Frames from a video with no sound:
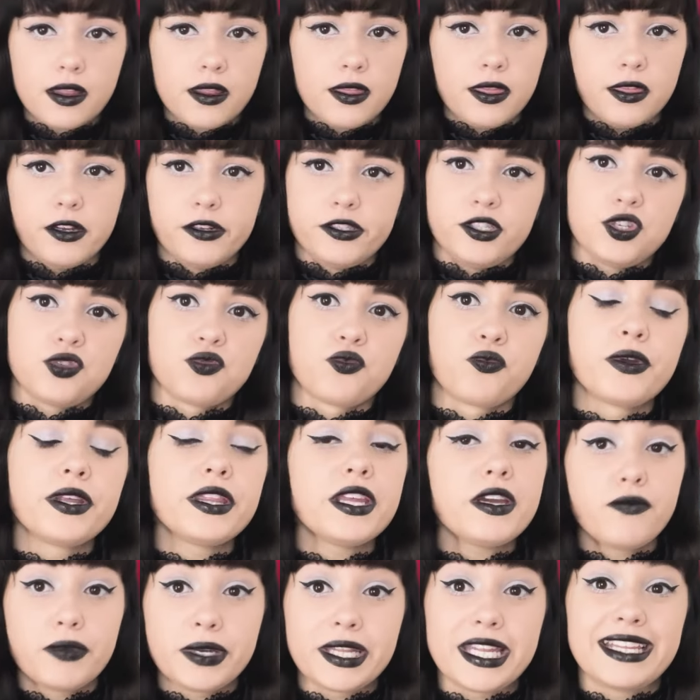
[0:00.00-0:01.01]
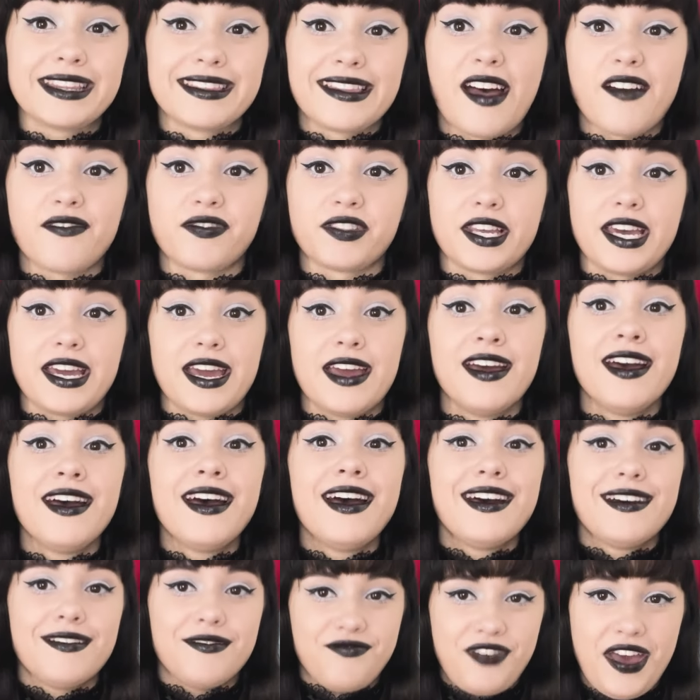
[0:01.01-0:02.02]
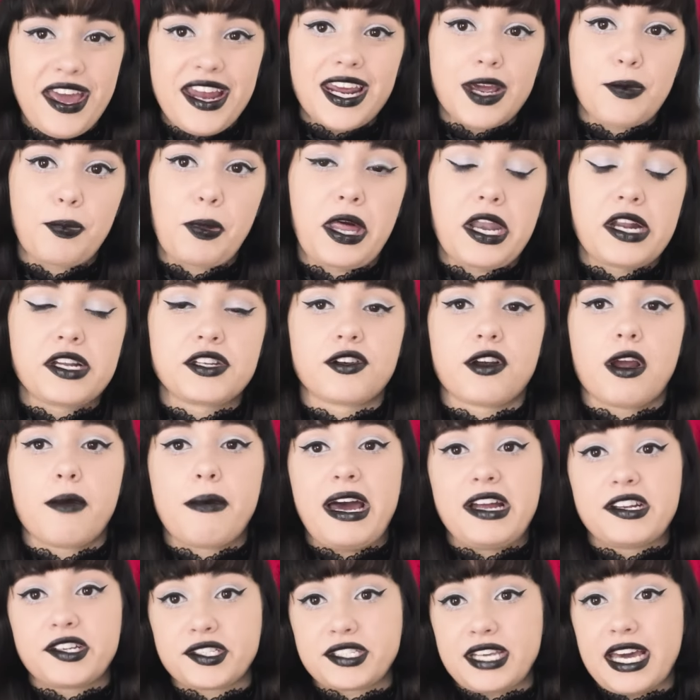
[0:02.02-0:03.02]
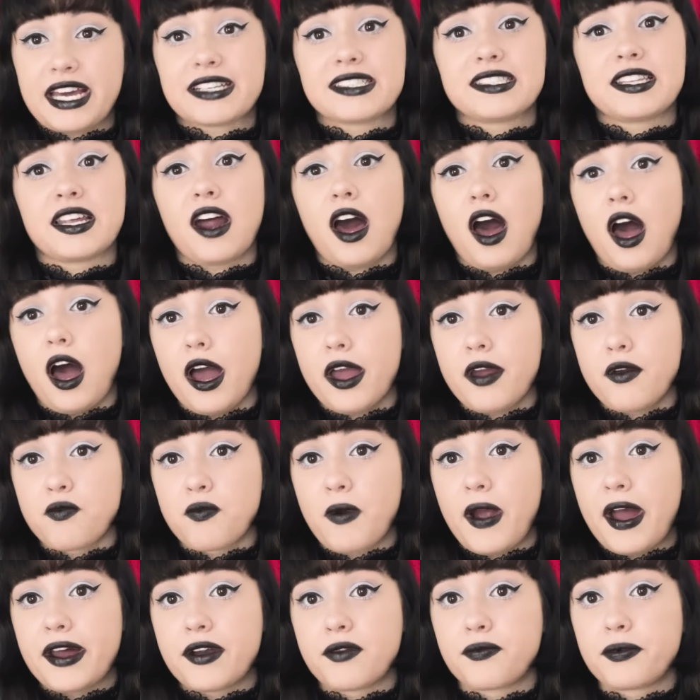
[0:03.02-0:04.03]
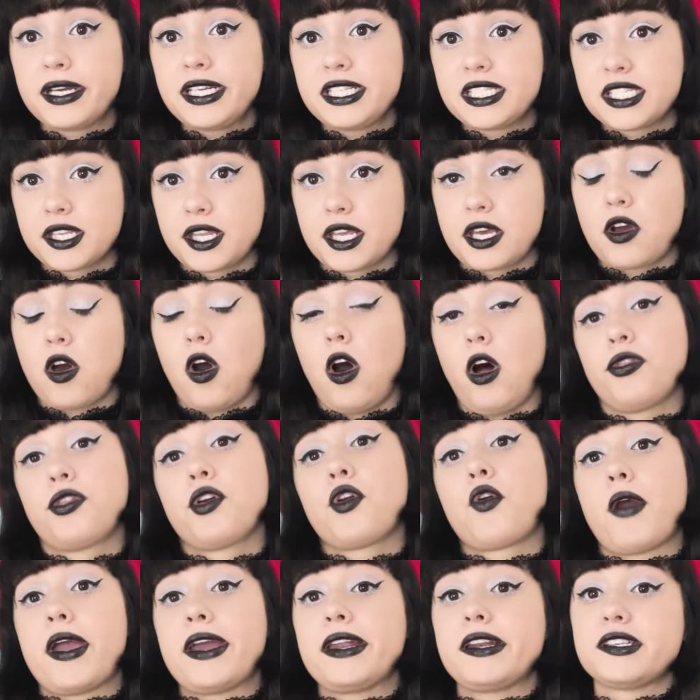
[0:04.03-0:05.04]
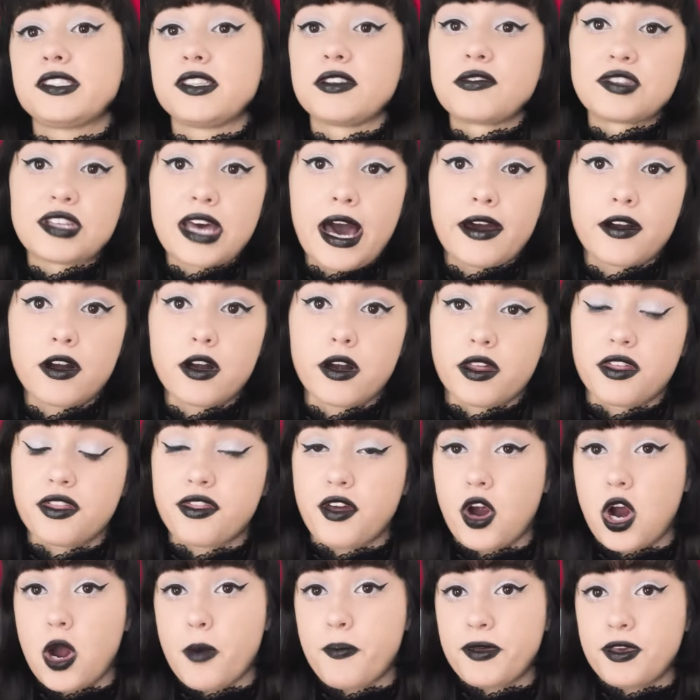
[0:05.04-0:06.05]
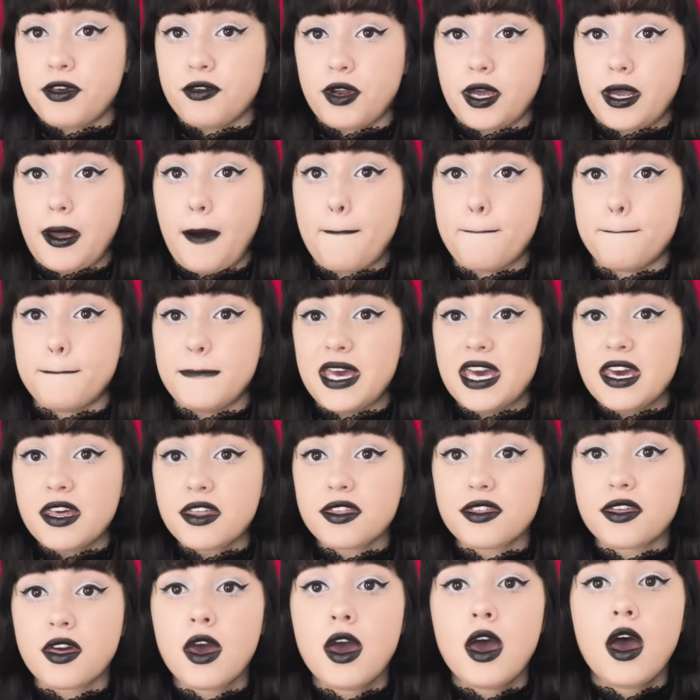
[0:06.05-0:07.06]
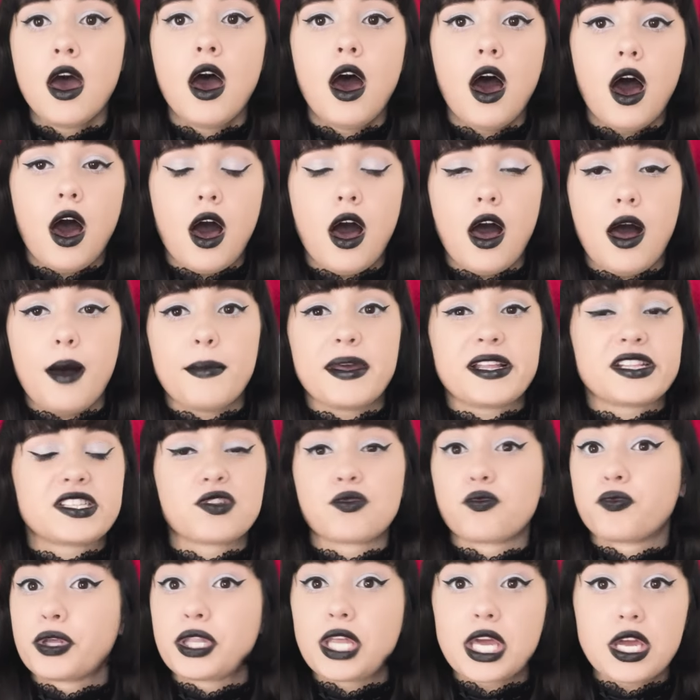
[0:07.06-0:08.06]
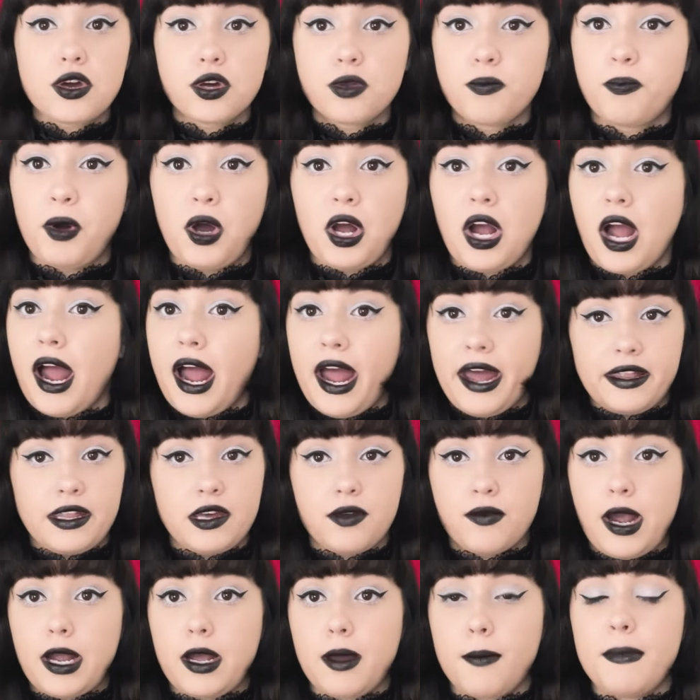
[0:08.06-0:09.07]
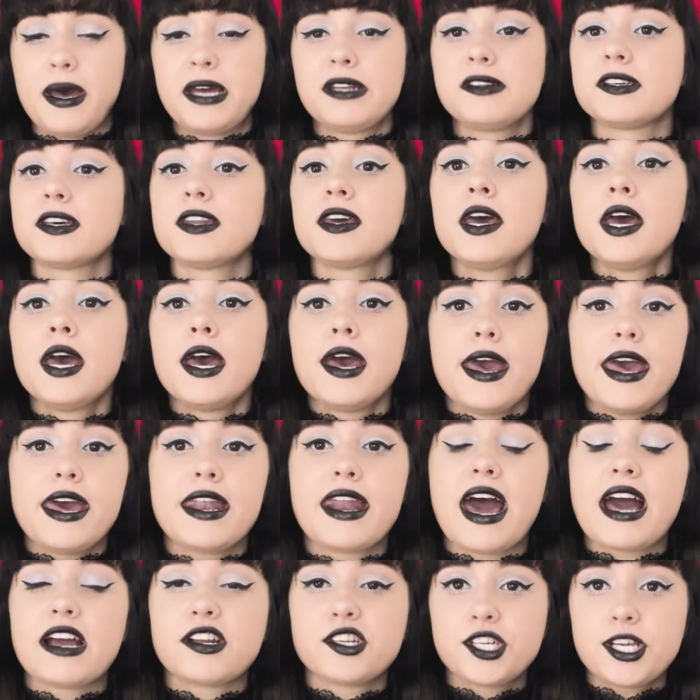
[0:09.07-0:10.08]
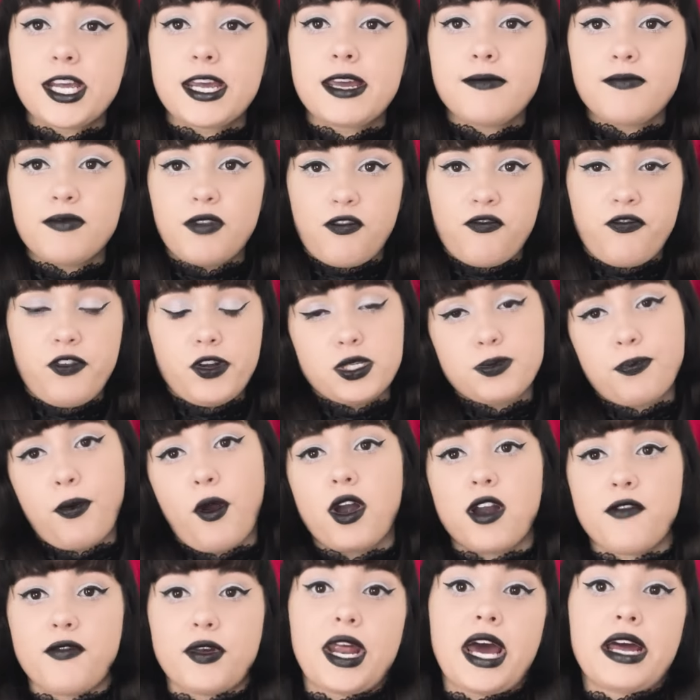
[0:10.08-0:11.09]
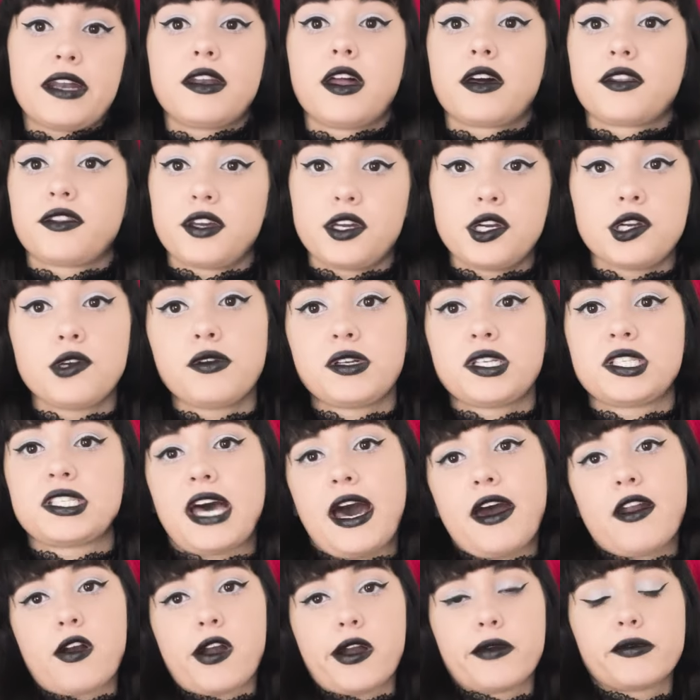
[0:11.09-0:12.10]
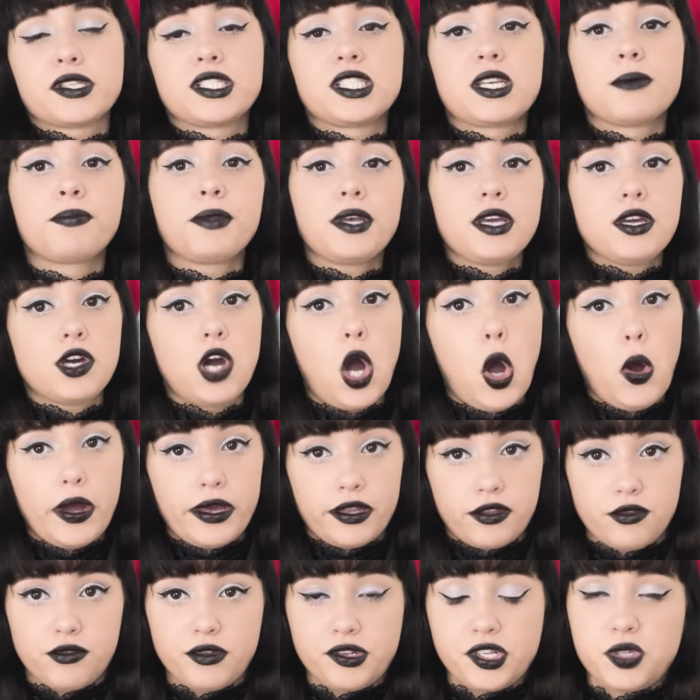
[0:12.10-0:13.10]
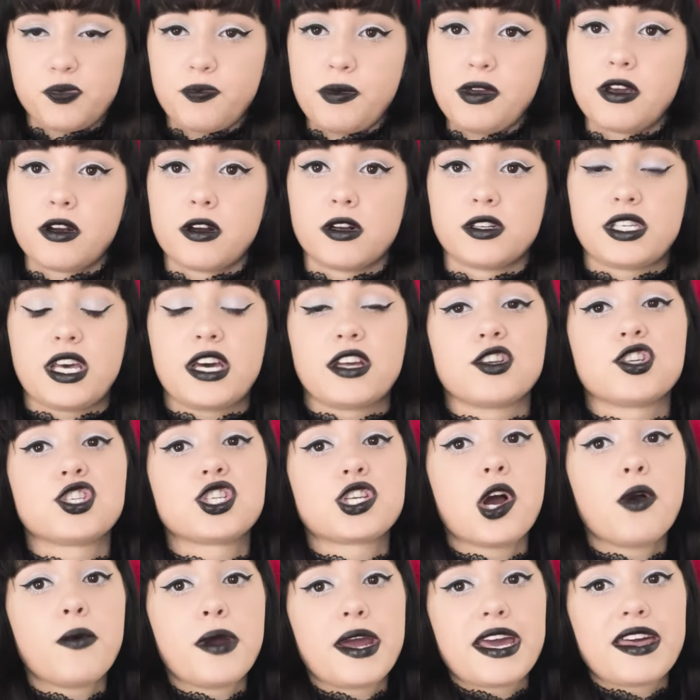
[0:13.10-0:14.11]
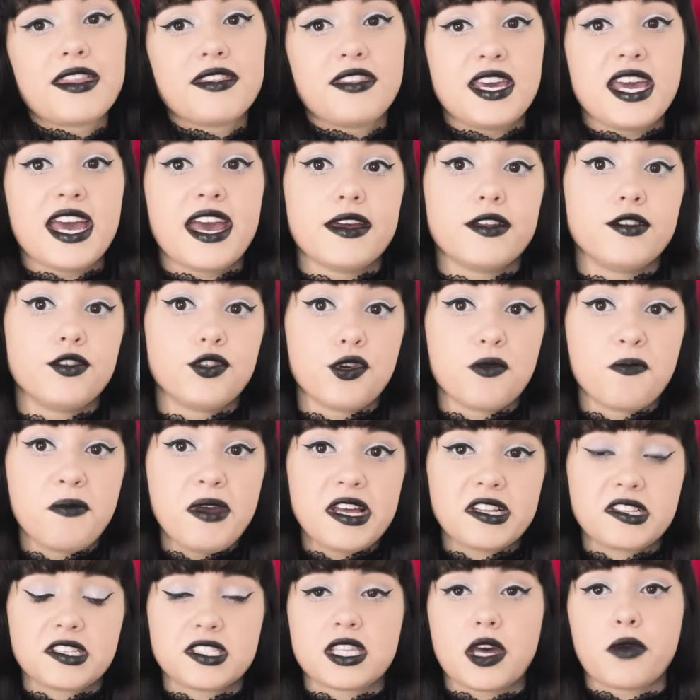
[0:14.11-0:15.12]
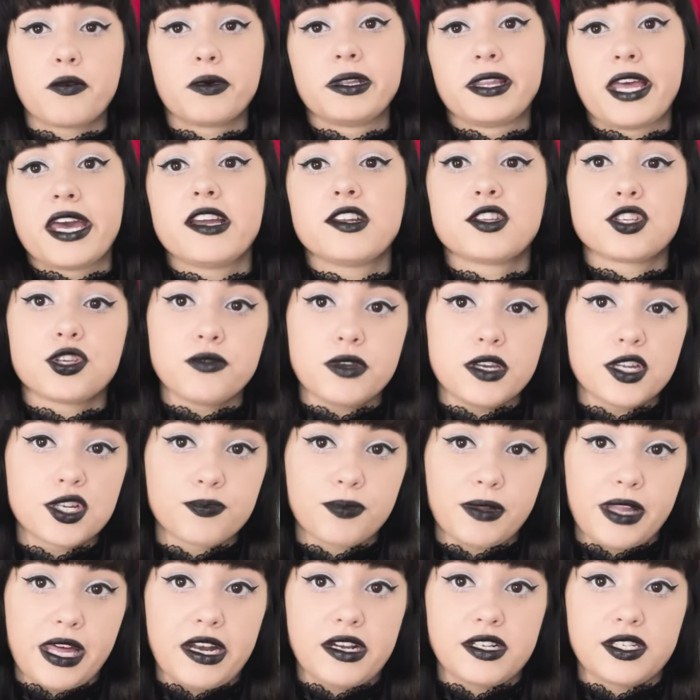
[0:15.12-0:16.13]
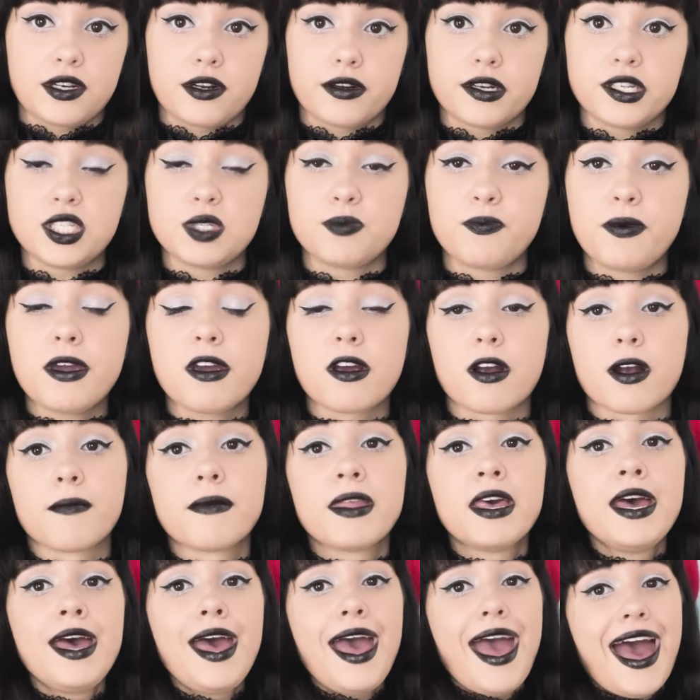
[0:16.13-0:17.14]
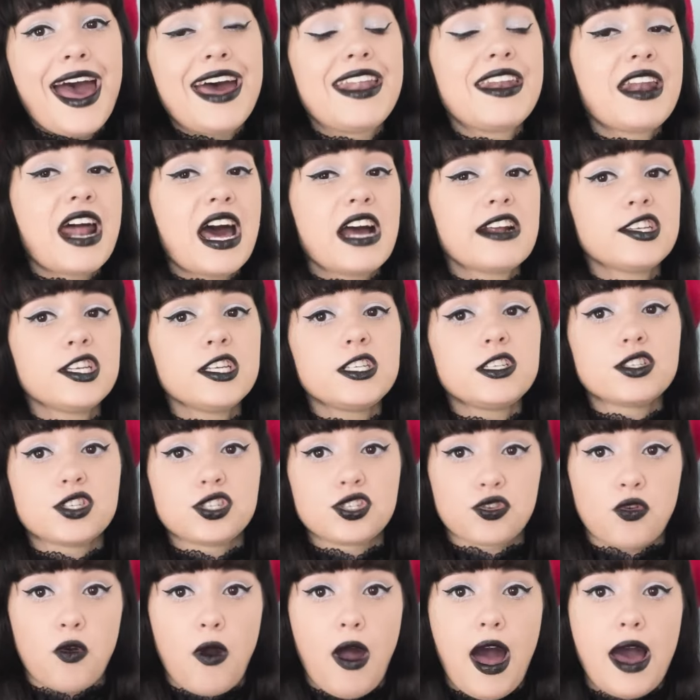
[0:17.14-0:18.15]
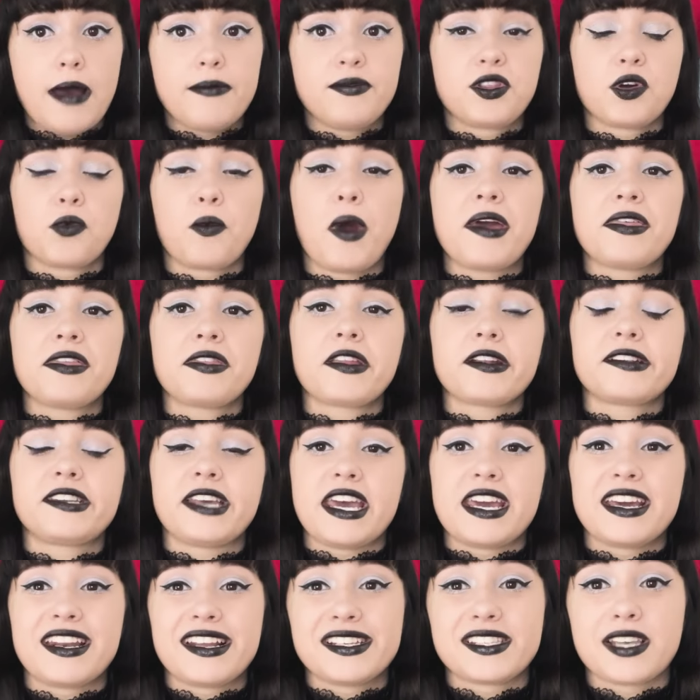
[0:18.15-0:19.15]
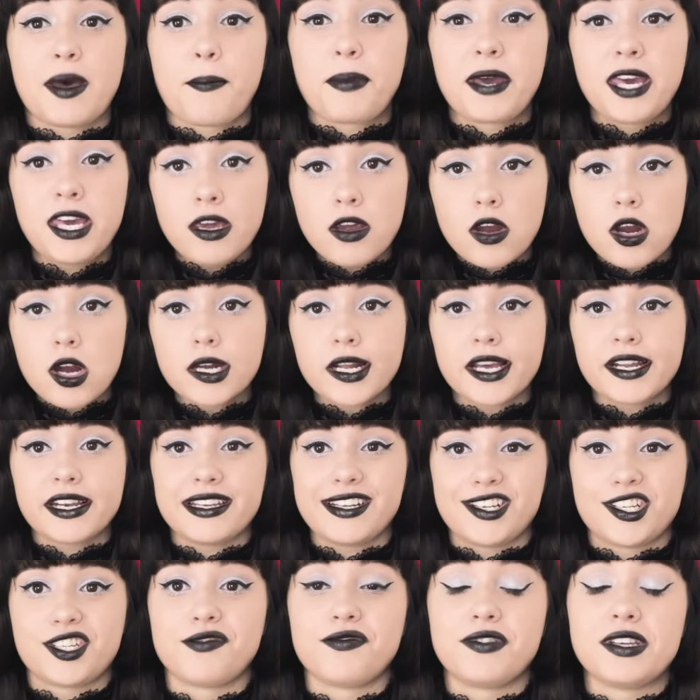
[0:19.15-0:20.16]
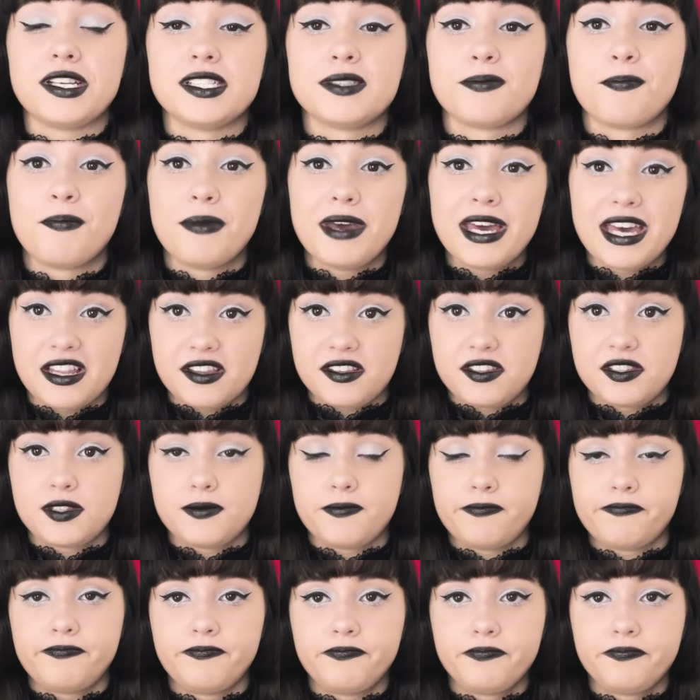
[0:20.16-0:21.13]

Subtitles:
there's this really, really lovely Vedic planetary magic text that I read recently called The Greatness of Saturn, a Therapeutic Myth. It's a really good book. I highly recommend it. It actually, the first part of it had nothing to do with Saturn. It was simply going through the spheres and showing the Hindu myths that relate to each planetary sphere. And it actually described the way that the deities appeared in each of these myths.